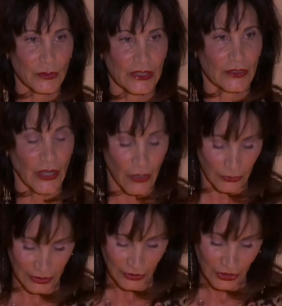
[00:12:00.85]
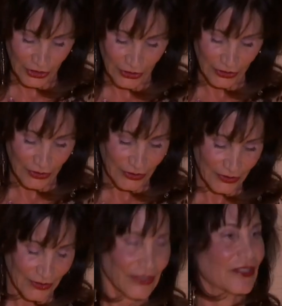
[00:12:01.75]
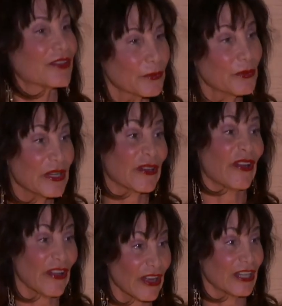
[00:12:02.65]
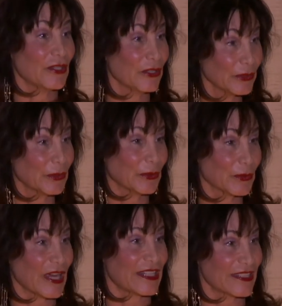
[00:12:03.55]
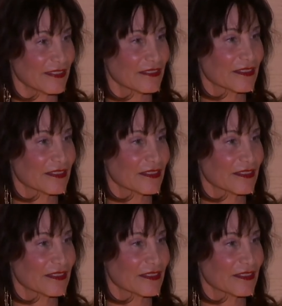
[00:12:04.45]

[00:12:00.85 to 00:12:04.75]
acknowledge that we are on a new horizon.